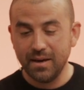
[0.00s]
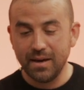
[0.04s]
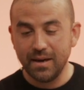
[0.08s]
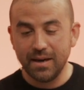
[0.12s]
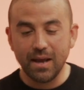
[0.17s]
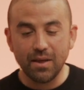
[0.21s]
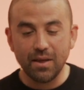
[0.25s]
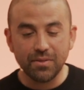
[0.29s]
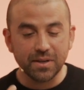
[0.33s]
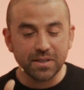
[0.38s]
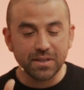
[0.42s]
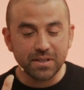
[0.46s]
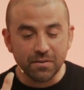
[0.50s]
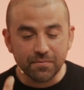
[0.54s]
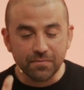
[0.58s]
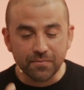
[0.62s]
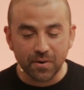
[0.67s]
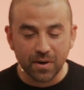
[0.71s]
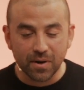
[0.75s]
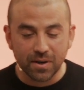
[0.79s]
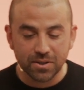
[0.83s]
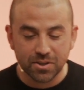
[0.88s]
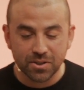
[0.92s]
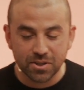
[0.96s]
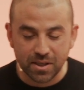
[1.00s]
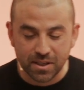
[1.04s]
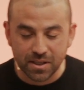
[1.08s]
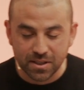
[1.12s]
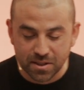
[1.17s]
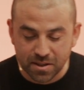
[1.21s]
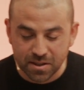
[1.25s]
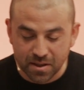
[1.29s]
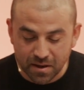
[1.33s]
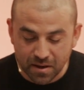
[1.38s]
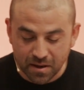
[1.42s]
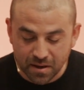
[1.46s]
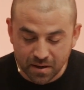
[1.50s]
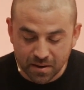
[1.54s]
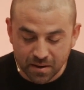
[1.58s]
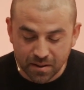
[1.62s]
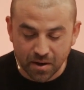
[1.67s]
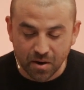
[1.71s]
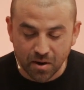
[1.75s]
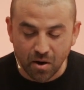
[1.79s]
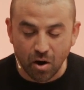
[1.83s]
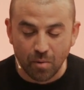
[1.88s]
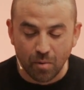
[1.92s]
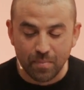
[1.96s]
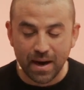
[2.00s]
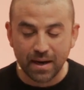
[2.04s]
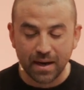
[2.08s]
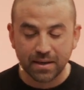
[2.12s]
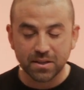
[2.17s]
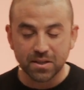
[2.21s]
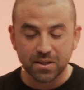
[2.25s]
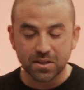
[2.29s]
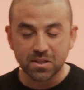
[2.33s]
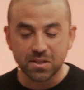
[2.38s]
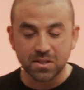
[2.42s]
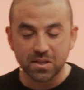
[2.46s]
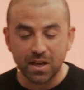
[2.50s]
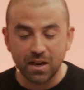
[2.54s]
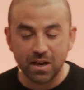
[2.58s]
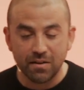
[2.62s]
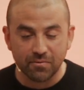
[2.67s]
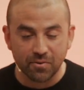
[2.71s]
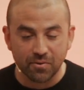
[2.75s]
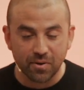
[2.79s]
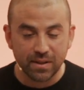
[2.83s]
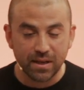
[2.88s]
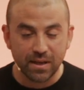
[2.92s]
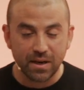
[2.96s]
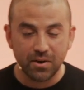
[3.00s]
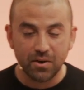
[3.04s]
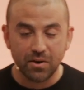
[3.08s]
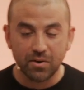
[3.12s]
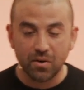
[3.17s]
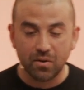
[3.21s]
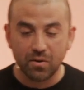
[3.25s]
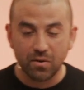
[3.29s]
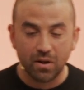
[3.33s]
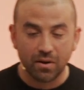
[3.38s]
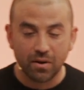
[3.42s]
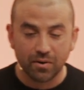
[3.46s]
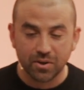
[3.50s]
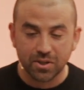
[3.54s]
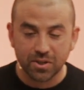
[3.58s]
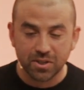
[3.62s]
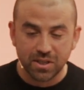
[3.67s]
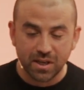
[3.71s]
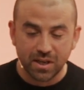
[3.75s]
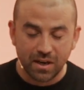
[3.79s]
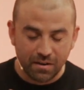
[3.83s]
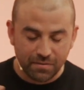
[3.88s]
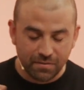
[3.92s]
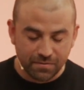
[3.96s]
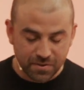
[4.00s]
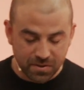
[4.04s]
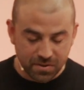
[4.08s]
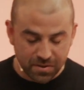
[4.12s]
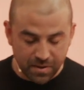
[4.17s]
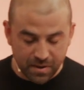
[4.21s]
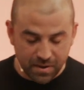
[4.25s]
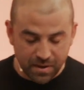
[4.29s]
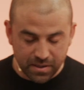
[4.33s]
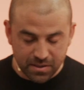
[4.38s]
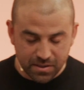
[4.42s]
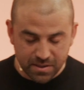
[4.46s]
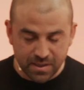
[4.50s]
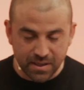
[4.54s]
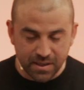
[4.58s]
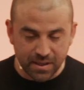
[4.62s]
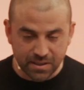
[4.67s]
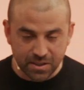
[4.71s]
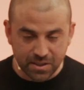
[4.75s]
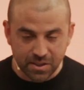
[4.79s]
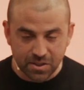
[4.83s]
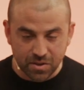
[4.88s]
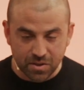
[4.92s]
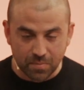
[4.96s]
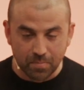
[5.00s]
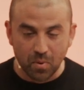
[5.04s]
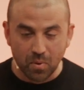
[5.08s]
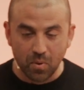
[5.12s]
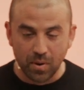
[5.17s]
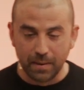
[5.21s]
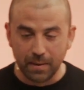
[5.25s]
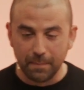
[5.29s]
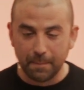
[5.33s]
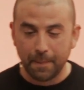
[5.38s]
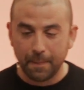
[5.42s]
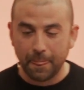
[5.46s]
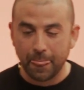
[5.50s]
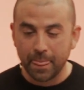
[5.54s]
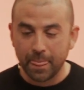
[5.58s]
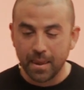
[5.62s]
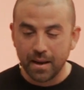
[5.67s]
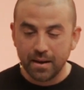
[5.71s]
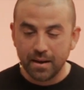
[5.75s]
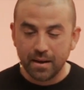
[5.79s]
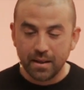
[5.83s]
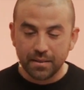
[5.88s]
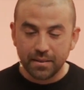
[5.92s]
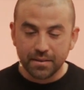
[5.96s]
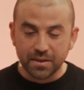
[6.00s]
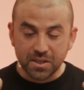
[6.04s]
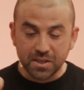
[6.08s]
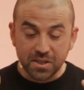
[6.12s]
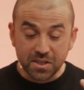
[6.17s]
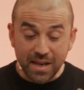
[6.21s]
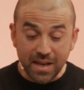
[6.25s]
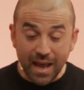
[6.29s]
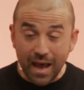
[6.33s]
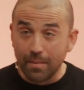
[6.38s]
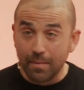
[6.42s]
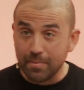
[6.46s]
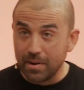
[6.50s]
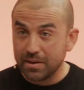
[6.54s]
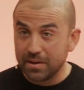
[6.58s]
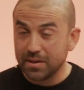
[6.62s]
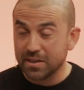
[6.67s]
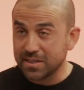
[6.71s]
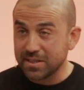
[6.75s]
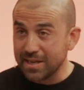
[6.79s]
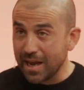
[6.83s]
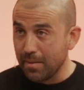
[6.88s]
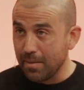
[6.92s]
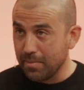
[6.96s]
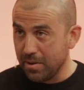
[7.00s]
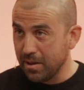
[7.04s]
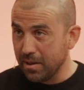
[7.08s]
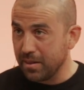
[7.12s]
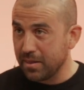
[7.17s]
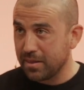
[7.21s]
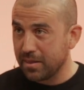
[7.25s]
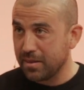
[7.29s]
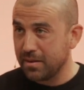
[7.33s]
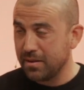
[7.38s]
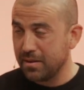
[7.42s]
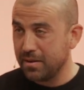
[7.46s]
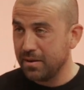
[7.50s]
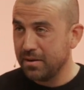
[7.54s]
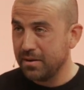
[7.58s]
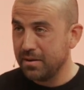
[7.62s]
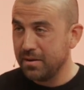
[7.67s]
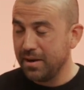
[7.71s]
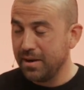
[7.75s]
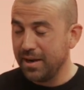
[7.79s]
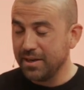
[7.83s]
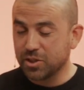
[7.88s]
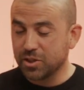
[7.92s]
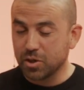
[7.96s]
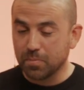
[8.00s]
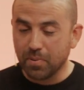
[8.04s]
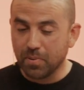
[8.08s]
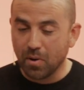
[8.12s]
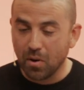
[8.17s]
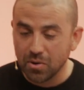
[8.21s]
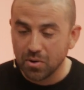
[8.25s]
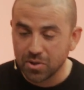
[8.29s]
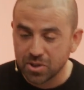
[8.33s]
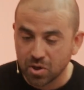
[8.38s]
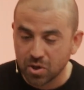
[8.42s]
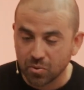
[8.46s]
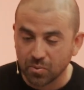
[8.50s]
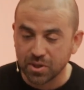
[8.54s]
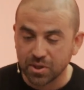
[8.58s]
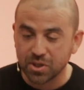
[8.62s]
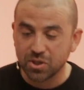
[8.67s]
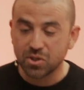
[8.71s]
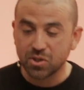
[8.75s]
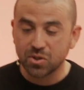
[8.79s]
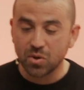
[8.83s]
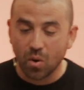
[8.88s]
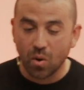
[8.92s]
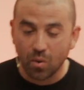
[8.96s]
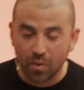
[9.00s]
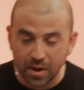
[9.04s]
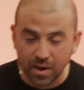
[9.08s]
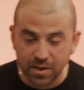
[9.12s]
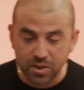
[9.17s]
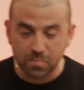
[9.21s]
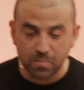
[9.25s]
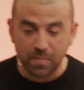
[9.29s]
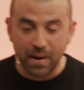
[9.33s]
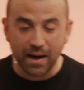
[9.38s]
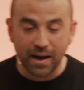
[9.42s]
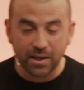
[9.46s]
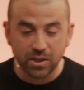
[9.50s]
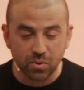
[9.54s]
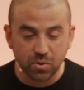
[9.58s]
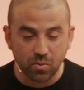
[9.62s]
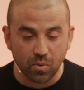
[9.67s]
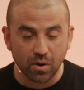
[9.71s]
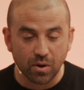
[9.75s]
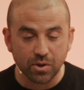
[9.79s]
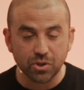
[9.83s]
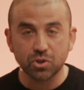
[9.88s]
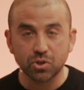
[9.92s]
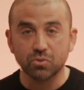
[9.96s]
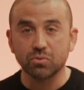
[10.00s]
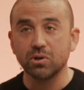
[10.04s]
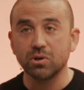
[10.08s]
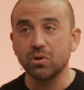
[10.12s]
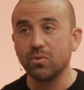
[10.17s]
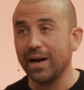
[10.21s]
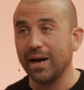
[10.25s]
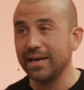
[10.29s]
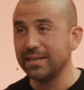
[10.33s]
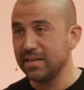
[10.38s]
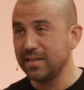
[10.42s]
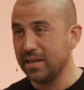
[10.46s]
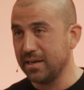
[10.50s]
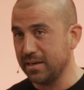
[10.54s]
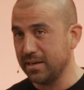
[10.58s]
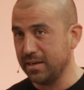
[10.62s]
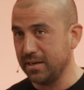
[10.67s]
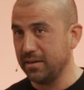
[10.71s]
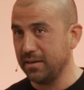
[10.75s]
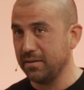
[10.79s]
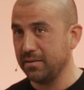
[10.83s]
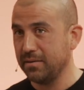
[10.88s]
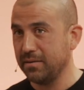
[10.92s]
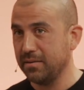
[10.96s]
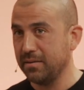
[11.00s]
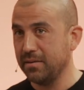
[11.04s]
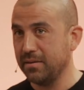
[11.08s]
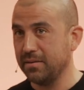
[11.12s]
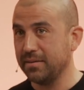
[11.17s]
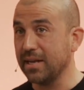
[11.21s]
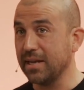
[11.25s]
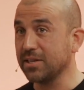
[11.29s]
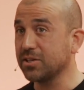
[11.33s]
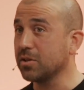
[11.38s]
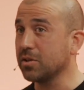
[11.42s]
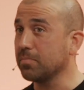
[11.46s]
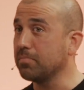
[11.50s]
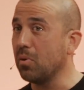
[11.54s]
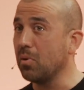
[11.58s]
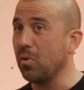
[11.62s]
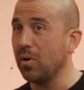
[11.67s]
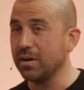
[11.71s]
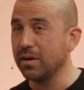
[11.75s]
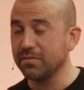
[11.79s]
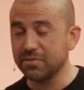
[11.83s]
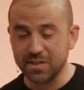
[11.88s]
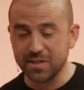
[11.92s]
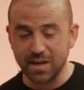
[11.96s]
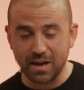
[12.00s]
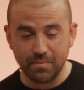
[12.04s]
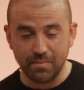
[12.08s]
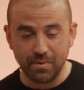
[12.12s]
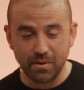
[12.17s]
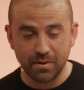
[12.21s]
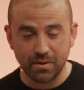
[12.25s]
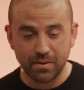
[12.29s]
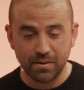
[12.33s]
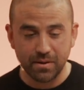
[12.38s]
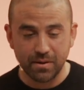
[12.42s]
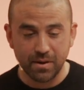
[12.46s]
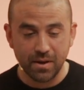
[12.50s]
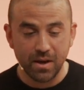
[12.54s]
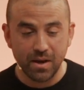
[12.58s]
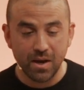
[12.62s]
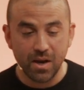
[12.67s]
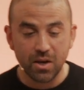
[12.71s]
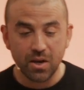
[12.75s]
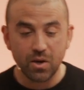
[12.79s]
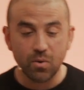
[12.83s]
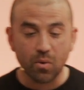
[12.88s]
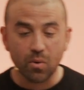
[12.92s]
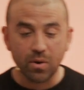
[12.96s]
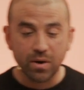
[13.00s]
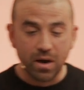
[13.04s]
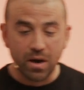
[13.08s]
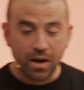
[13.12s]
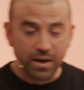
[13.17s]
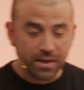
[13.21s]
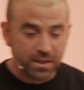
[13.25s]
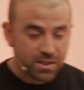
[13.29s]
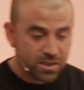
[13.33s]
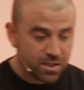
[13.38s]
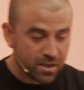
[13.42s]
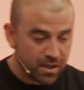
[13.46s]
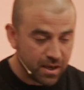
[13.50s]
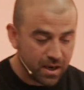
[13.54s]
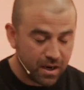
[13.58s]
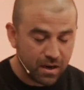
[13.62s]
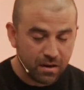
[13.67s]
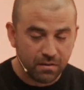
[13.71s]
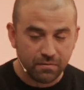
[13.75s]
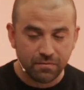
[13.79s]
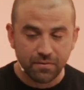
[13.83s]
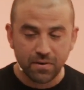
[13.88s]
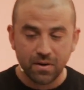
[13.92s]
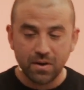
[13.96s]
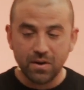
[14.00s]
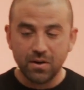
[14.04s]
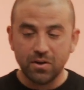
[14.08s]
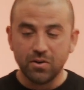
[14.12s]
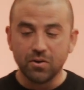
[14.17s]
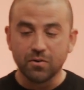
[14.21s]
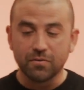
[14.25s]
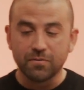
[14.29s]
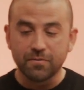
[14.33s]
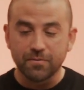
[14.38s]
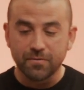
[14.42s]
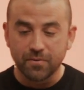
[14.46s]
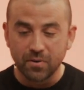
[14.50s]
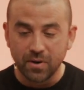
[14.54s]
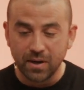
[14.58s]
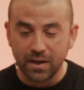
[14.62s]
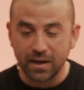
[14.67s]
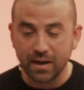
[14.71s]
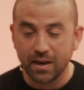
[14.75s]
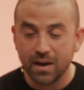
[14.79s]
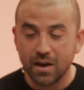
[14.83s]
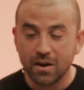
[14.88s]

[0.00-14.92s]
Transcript: Now, the difference is the callback to slavery, that you're no longer slaves, is this. This is the point. The Sabbath is supposed to restore us back to our true identity. That's the point of Sabbath. You are not a slave, you're free.